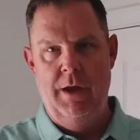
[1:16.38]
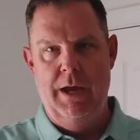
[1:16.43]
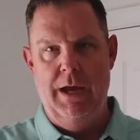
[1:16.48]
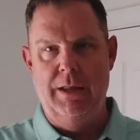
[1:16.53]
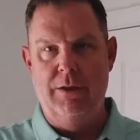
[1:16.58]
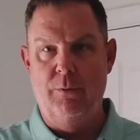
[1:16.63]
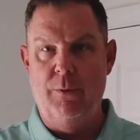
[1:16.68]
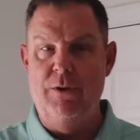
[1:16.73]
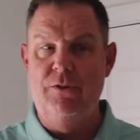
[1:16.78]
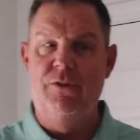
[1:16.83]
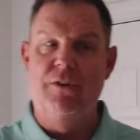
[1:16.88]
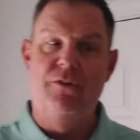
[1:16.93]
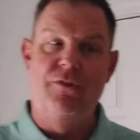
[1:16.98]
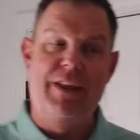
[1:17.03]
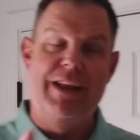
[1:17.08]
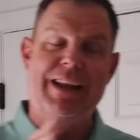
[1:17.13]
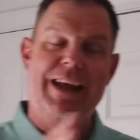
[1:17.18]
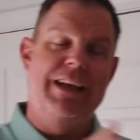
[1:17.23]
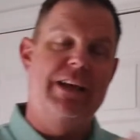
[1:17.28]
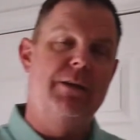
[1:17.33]
And the reason is
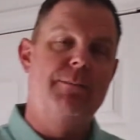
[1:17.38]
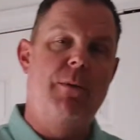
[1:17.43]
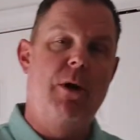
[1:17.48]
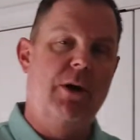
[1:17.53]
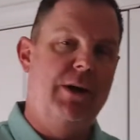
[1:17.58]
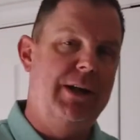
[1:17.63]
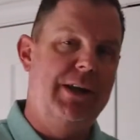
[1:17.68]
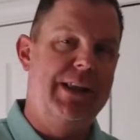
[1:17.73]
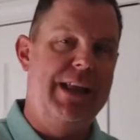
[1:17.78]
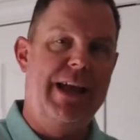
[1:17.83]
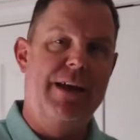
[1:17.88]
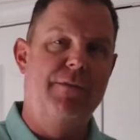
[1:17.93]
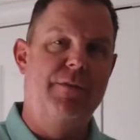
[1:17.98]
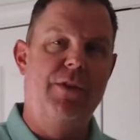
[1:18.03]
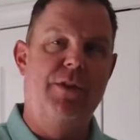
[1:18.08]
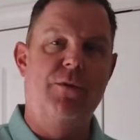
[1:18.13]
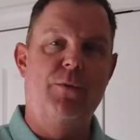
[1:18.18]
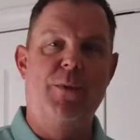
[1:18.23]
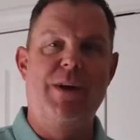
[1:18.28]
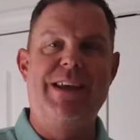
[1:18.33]
then I can mark it that I have
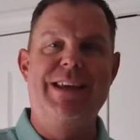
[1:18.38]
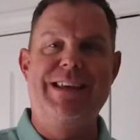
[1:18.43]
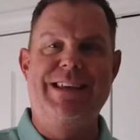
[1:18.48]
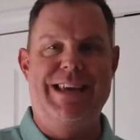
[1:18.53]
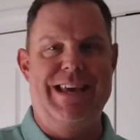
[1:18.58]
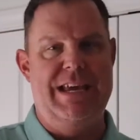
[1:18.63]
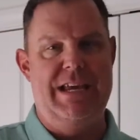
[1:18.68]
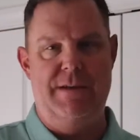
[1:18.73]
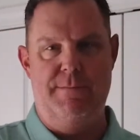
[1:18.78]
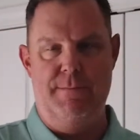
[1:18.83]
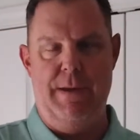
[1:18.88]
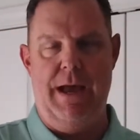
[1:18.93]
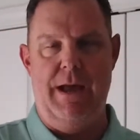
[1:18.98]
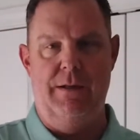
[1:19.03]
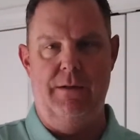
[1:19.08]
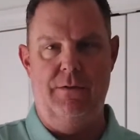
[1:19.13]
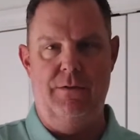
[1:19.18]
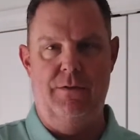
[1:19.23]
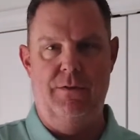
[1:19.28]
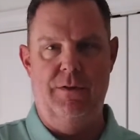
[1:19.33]
3 king
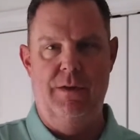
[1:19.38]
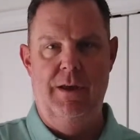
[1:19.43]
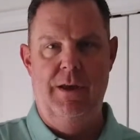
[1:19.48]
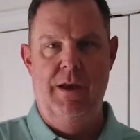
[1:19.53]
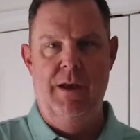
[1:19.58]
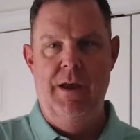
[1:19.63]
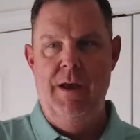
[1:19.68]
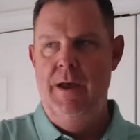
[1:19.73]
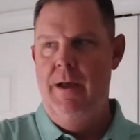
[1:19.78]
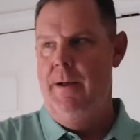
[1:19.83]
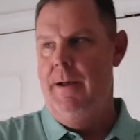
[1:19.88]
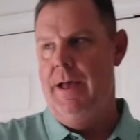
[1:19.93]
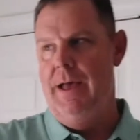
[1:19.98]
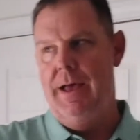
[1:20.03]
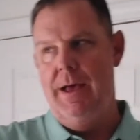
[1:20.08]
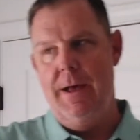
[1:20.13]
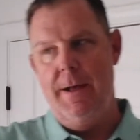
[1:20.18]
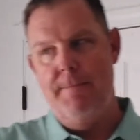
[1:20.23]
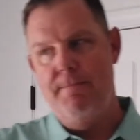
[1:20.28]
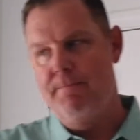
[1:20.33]
beds.
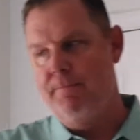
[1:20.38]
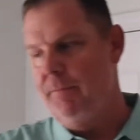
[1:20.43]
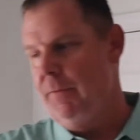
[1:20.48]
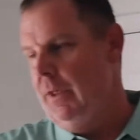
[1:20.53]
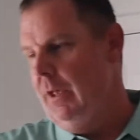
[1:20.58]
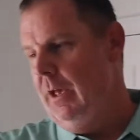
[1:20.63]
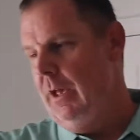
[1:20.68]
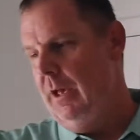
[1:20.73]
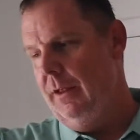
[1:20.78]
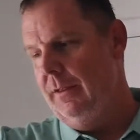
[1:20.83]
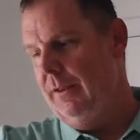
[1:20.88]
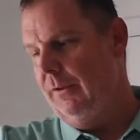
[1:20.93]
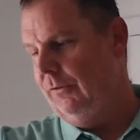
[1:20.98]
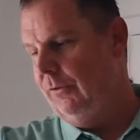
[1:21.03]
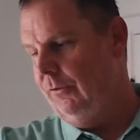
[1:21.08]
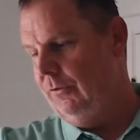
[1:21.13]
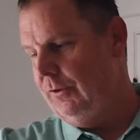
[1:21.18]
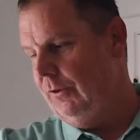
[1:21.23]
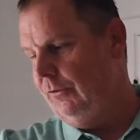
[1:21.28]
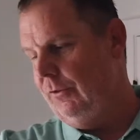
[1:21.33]
And this
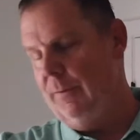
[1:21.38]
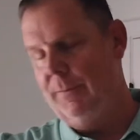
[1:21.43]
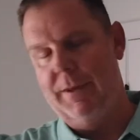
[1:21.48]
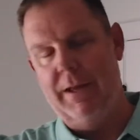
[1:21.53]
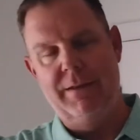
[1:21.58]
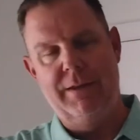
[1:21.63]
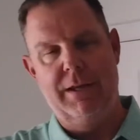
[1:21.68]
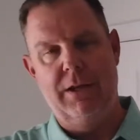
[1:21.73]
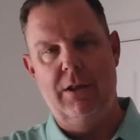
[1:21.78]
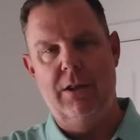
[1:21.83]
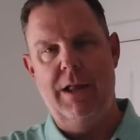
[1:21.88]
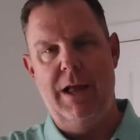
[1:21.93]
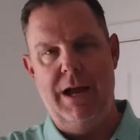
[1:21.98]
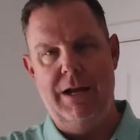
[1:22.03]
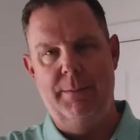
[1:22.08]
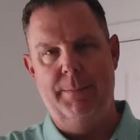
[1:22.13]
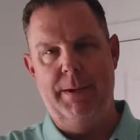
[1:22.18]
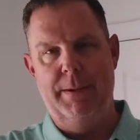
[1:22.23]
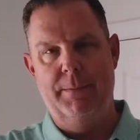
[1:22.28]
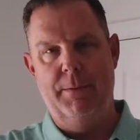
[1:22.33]
is just something I think a lot
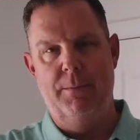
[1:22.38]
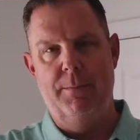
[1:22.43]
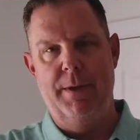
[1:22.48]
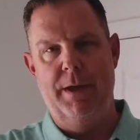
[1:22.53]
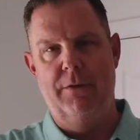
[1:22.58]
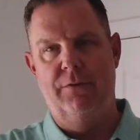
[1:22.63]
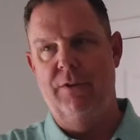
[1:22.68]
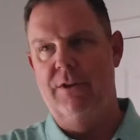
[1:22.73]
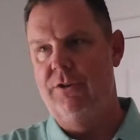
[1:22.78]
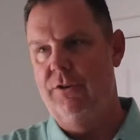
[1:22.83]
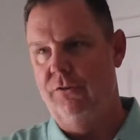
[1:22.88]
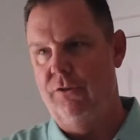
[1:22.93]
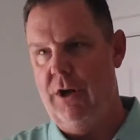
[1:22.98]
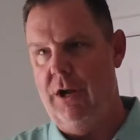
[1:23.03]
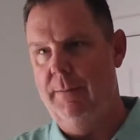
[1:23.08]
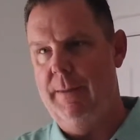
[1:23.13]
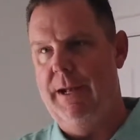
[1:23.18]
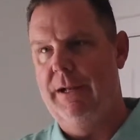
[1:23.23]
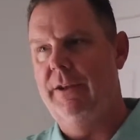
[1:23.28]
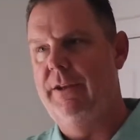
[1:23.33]
of people miss. They just
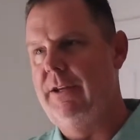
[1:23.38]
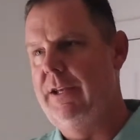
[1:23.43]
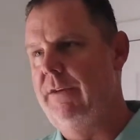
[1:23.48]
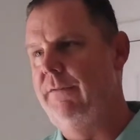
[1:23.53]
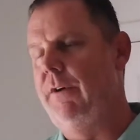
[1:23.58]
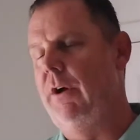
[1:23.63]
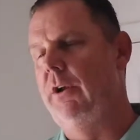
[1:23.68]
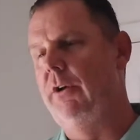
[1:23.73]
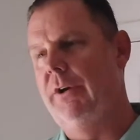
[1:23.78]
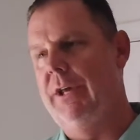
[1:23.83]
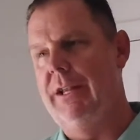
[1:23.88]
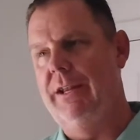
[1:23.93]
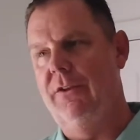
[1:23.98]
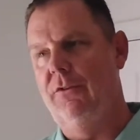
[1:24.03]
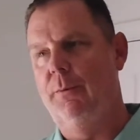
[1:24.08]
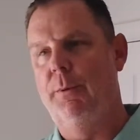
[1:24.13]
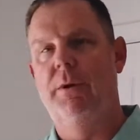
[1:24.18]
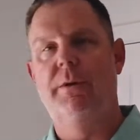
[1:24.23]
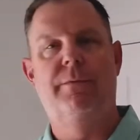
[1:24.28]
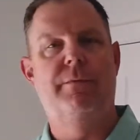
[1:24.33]
automatically default, okay, let's
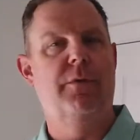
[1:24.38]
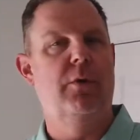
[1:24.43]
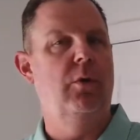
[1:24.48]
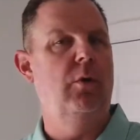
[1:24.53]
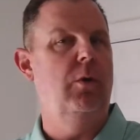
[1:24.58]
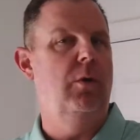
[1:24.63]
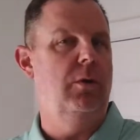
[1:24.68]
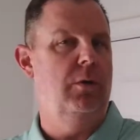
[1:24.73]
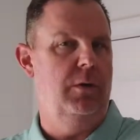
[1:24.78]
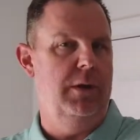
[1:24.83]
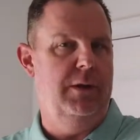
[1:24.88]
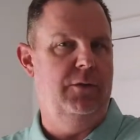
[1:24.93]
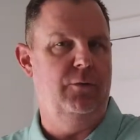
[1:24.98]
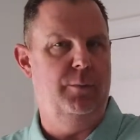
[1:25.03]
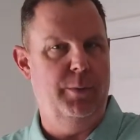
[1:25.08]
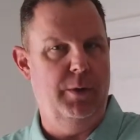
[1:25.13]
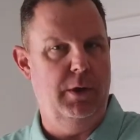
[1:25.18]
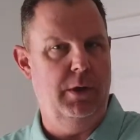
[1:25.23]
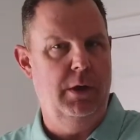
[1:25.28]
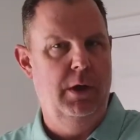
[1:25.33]
put a full or let's
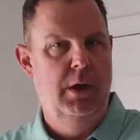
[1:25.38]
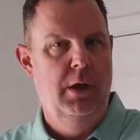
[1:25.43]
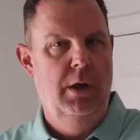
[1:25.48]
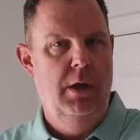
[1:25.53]
put